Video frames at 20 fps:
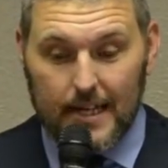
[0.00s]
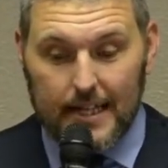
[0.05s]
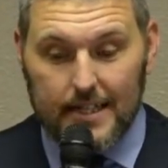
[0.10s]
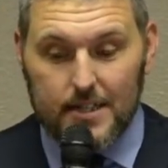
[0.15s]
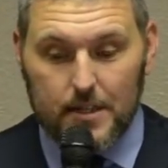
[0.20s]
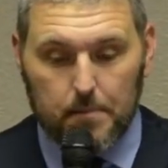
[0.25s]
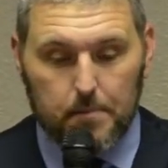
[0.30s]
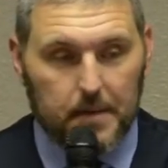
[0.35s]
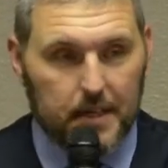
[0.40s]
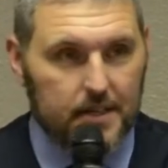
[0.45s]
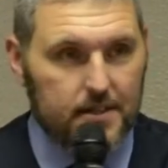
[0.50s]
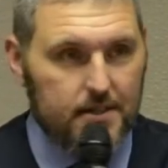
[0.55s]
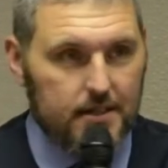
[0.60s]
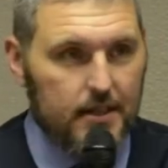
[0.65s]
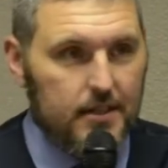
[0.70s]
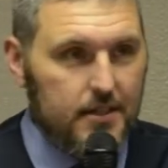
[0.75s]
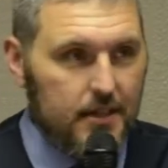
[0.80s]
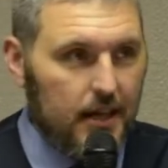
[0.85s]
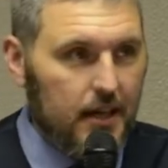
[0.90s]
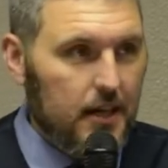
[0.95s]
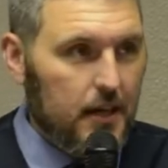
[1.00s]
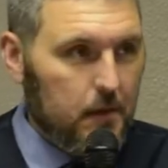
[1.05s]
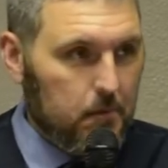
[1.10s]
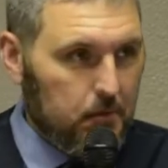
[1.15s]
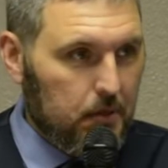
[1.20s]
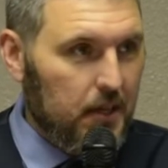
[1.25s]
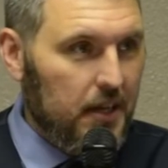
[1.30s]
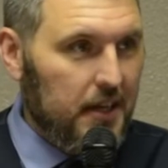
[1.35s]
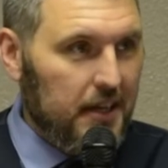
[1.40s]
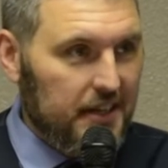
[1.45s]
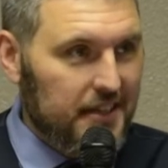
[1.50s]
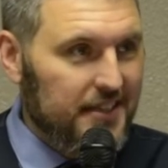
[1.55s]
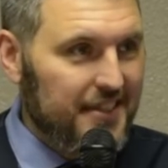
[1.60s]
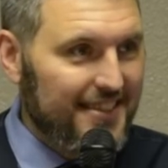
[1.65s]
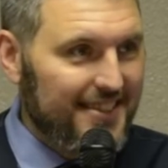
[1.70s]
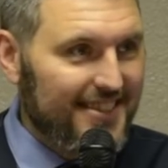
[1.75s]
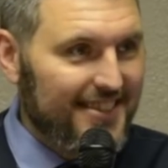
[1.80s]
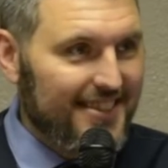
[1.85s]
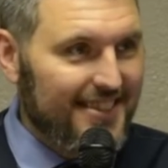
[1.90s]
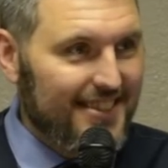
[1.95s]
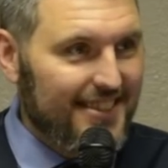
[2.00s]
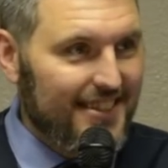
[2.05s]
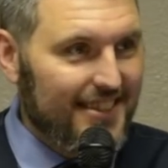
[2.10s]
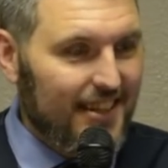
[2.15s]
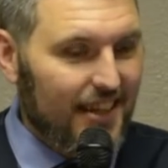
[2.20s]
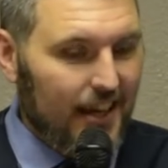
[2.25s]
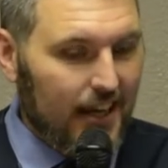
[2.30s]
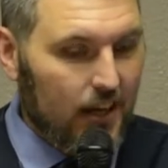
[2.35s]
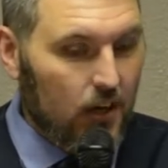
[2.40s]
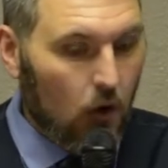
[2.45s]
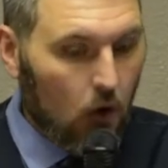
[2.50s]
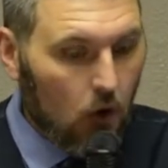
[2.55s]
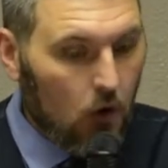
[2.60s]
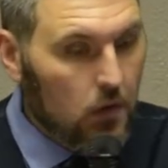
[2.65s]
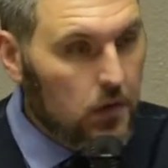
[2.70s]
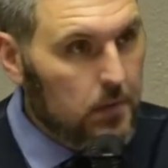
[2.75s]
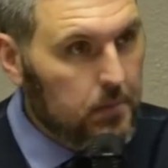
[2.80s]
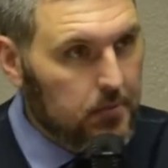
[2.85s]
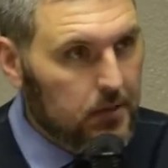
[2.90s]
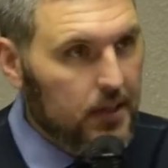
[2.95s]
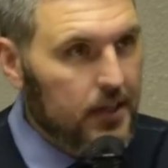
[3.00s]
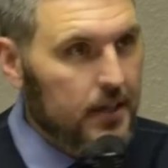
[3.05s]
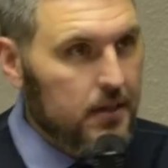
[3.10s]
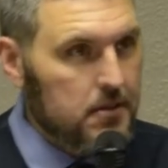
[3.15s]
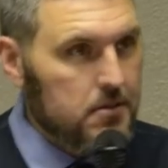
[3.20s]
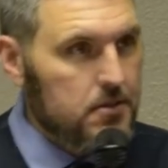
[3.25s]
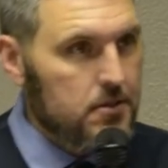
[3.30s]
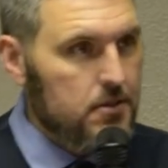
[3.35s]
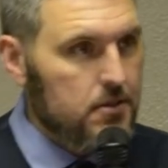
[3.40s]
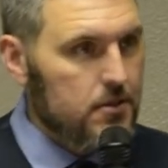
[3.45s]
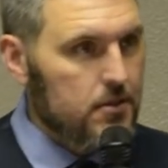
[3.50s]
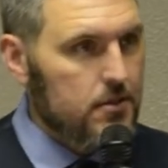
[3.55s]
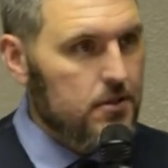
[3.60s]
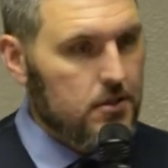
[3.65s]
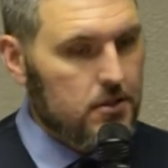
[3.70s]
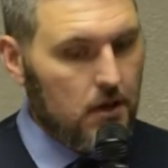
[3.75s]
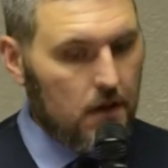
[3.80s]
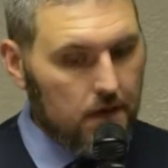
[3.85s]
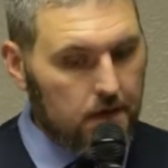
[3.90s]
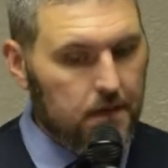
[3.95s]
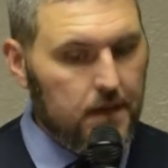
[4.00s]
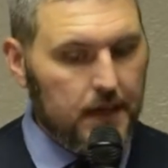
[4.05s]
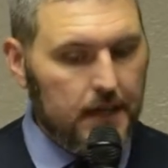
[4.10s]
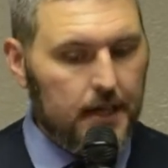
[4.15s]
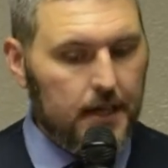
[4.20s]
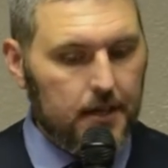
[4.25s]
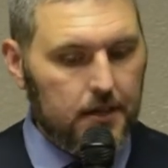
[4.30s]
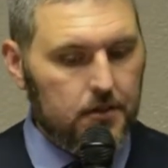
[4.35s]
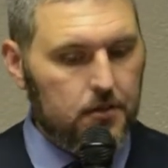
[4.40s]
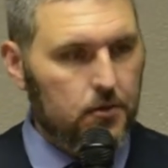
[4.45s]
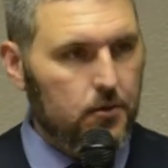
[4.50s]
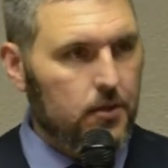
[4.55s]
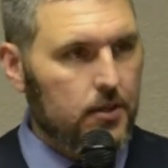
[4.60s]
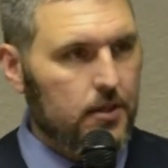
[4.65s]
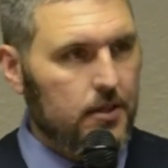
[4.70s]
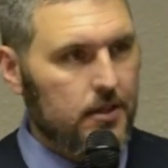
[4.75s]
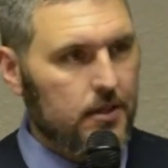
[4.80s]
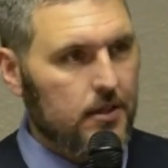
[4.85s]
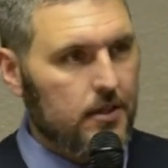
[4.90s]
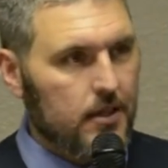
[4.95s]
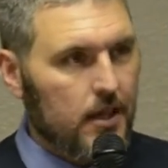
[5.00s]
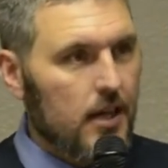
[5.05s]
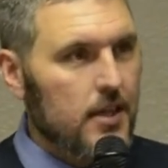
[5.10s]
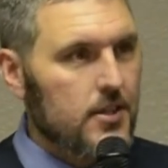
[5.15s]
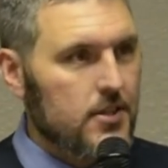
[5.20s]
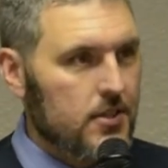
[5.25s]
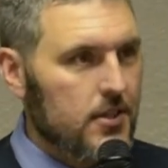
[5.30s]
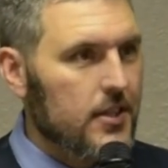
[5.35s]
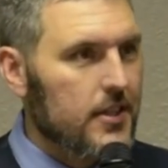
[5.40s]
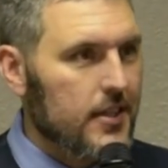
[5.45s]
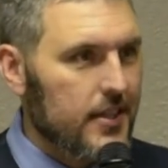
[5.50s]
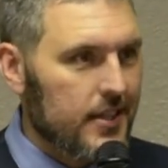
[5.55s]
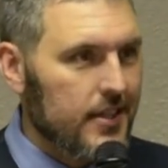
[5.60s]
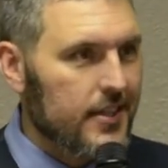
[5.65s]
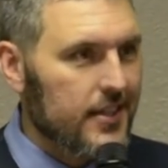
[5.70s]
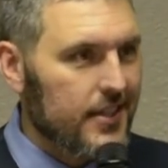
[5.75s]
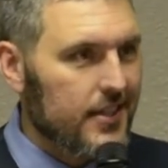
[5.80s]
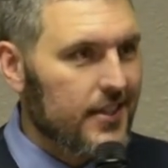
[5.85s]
it's a big satanic plan, and all the players are fitting into it nicely.